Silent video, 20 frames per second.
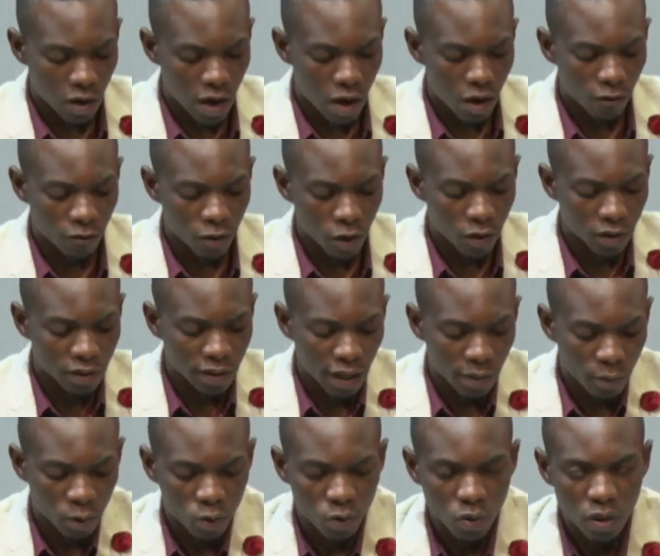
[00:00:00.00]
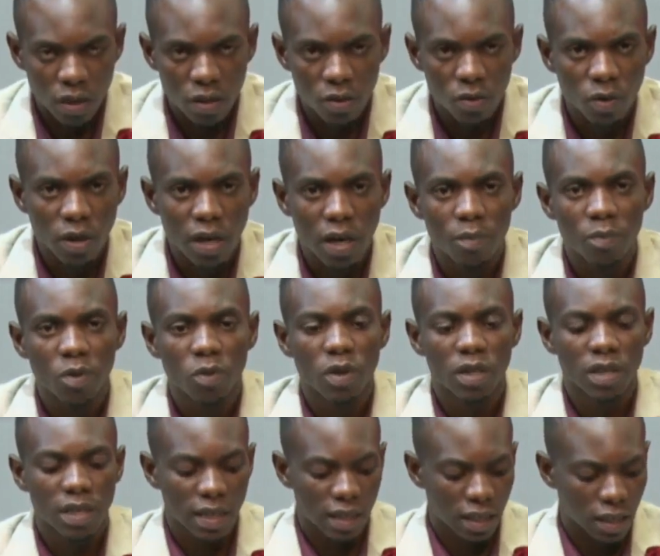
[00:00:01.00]
our viewers are able to come
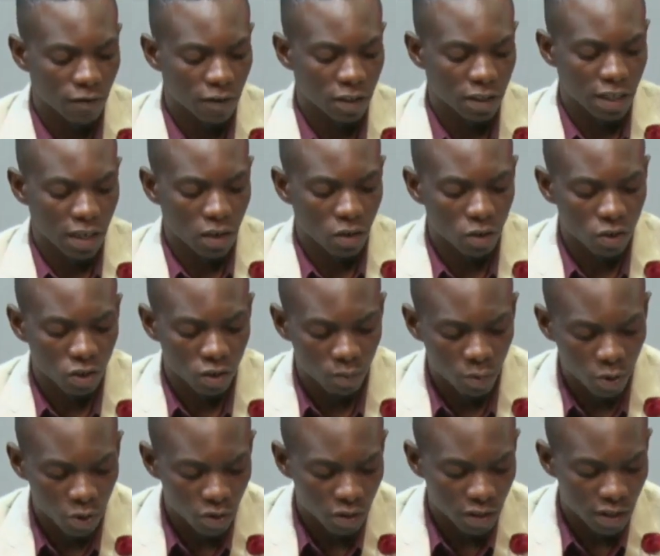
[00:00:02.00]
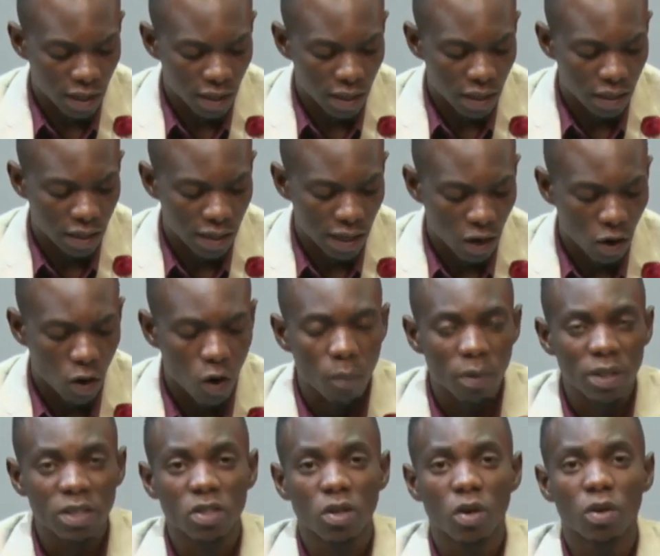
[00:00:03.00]
through and give us their contributions and their
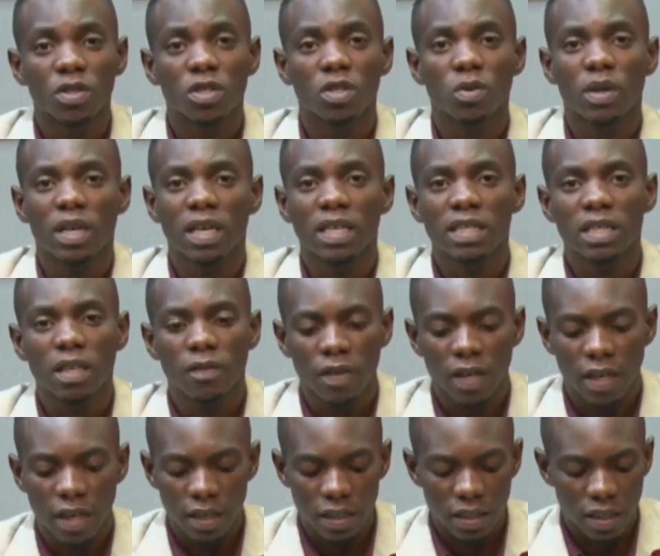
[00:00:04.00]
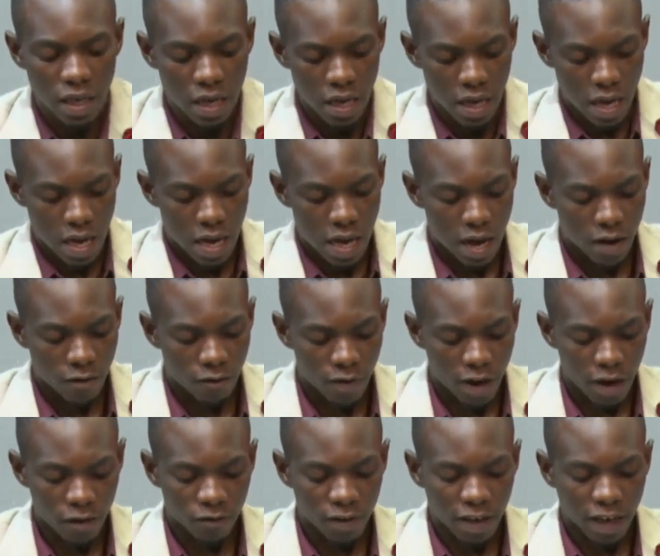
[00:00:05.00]
comments on 0978
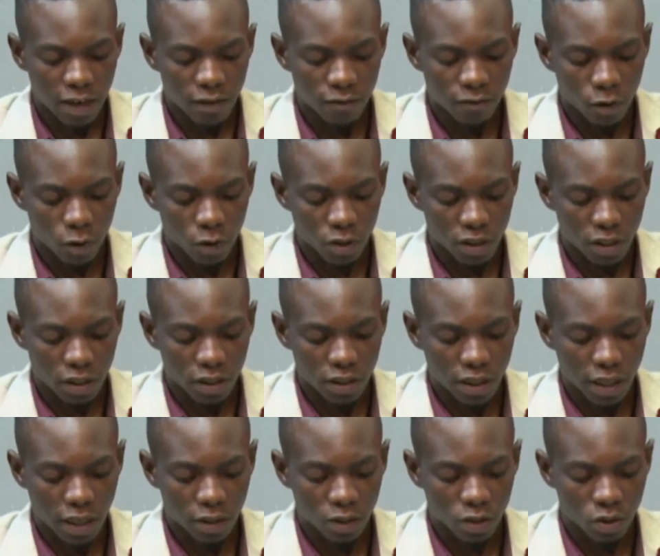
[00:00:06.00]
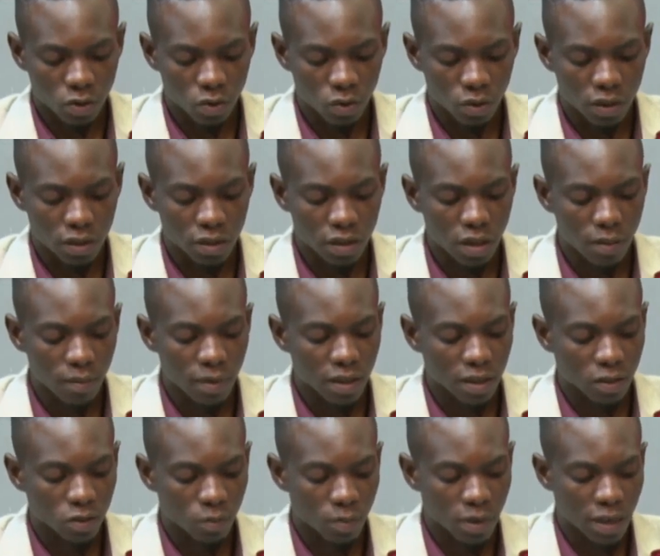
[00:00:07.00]
594682 is the number
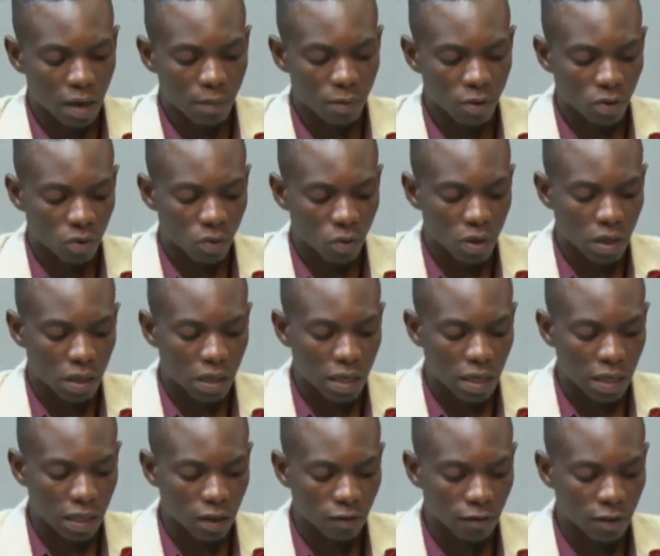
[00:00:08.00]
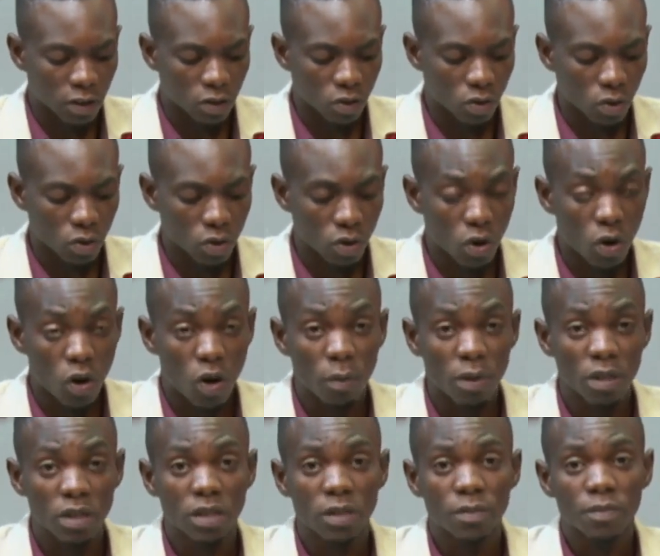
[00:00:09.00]
that you'll be coming through and giving us all your
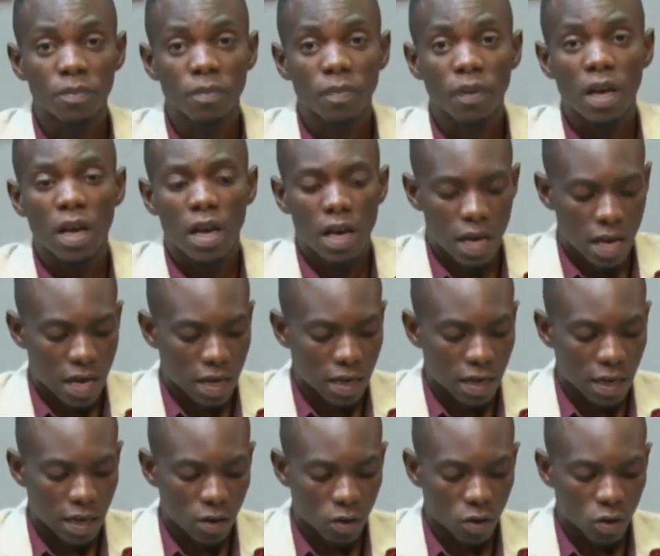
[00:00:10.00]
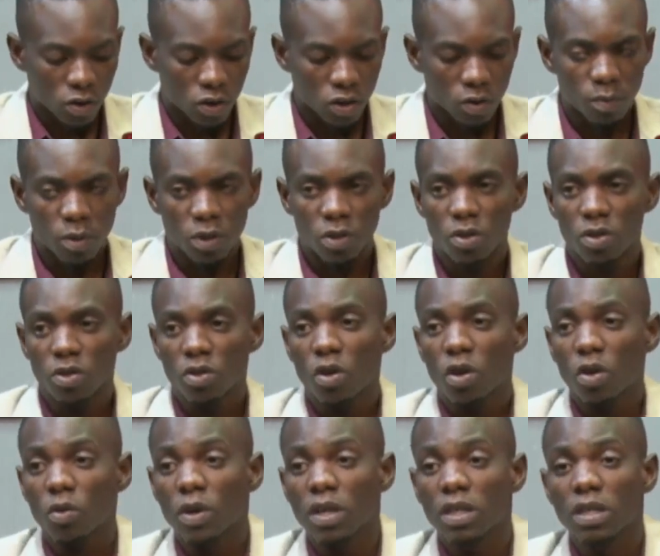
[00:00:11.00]
comments and your contributions
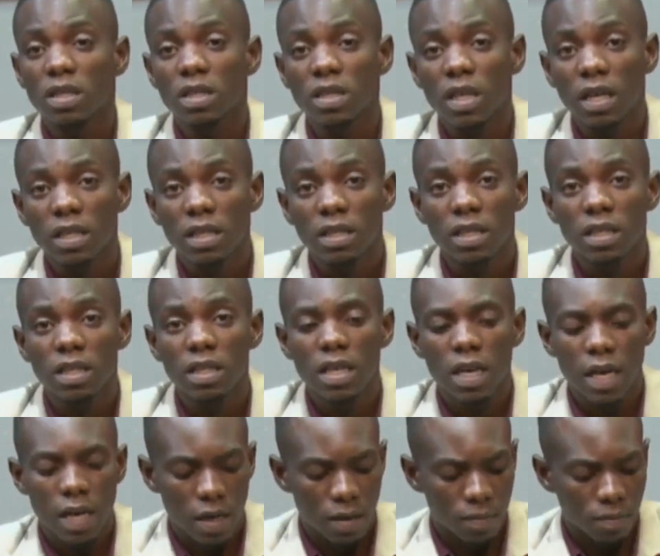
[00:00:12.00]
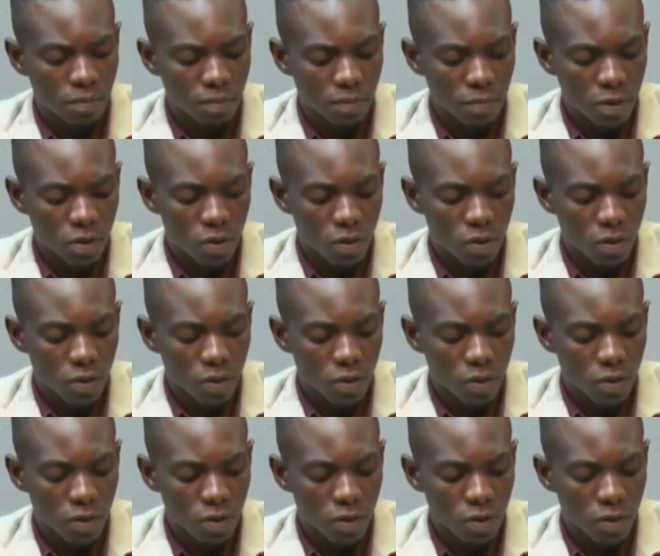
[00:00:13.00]
on. We're discussing, the